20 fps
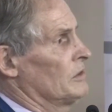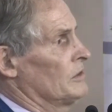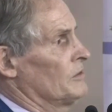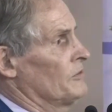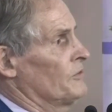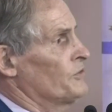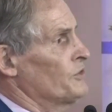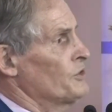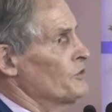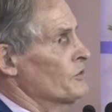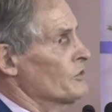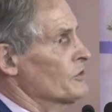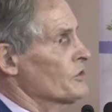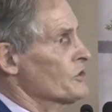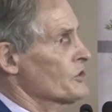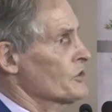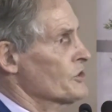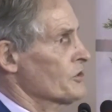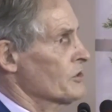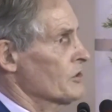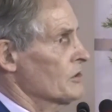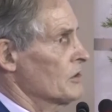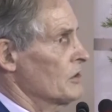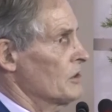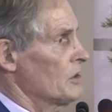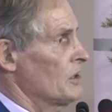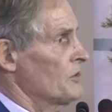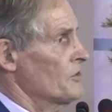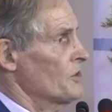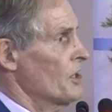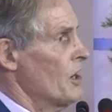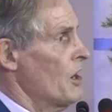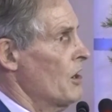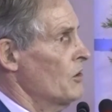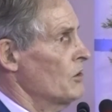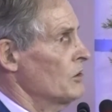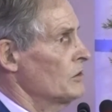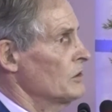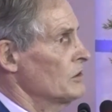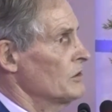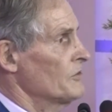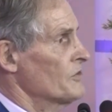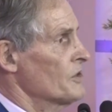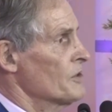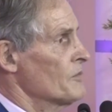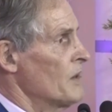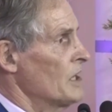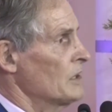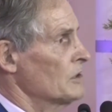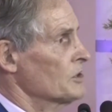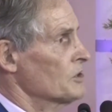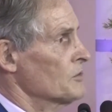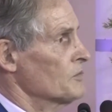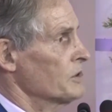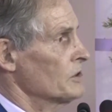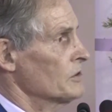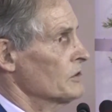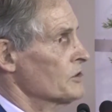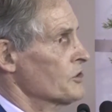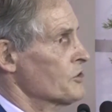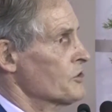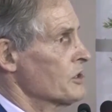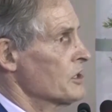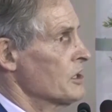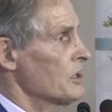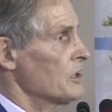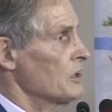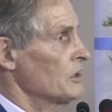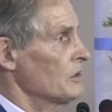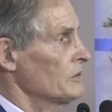fruits, and the whole of the multiple tree.